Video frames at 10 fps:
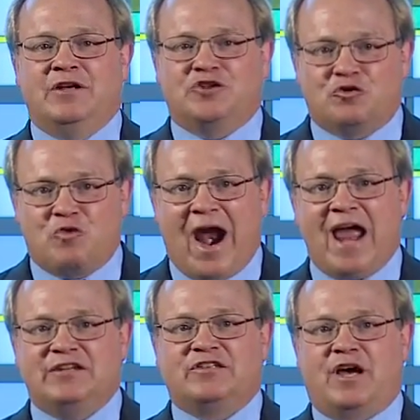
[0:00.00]
to
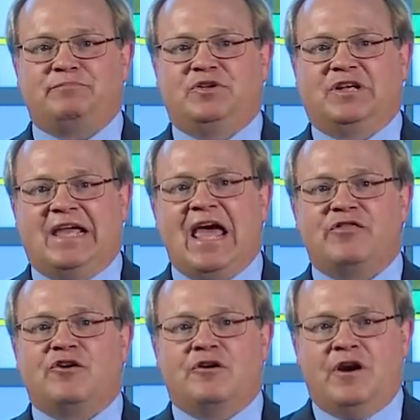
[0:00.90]
rise up
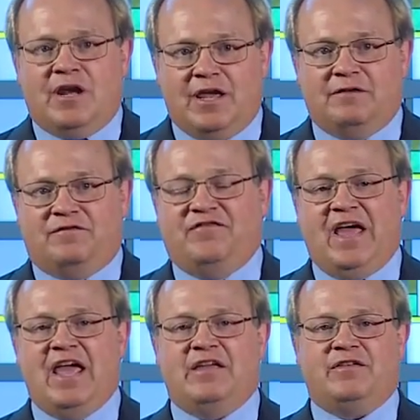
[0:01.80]
together in
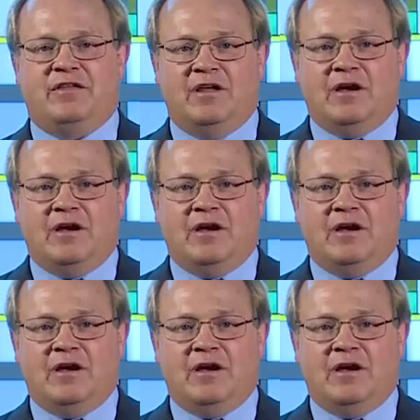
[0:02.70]
faith,